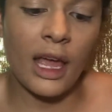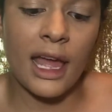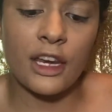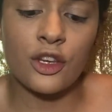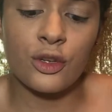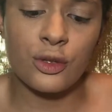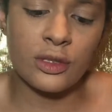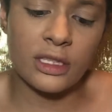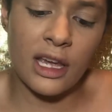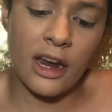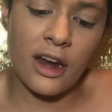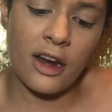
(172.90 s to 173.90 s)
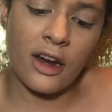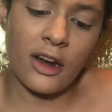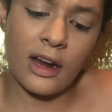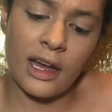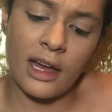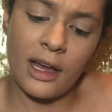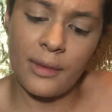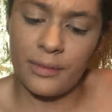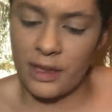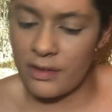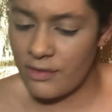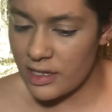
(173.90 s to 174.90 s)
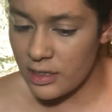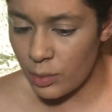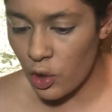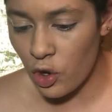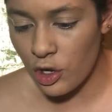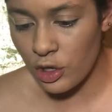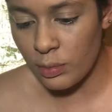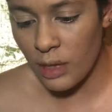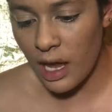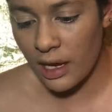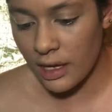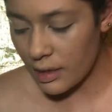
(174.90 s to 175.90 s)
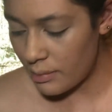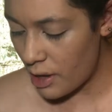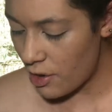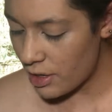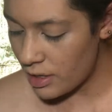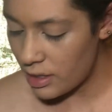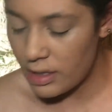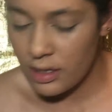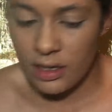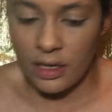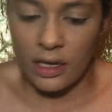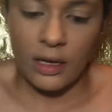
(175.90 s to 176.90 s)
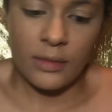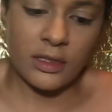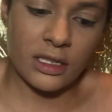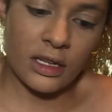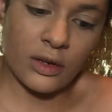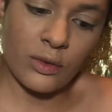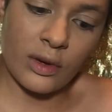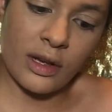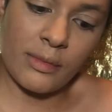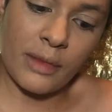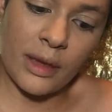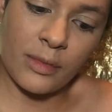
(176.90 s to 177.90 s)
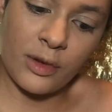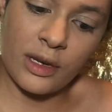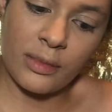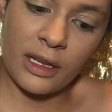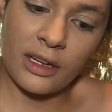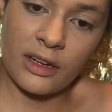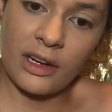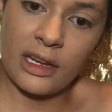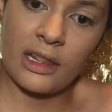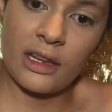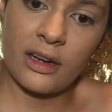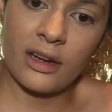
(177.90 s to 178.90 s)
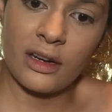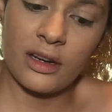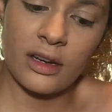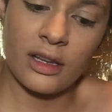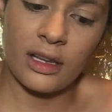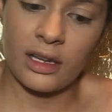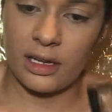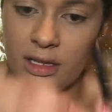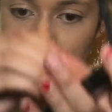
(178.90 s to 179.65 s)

and use their invisible oil blocking powder. I'm just gonna rub my beauty blender in there like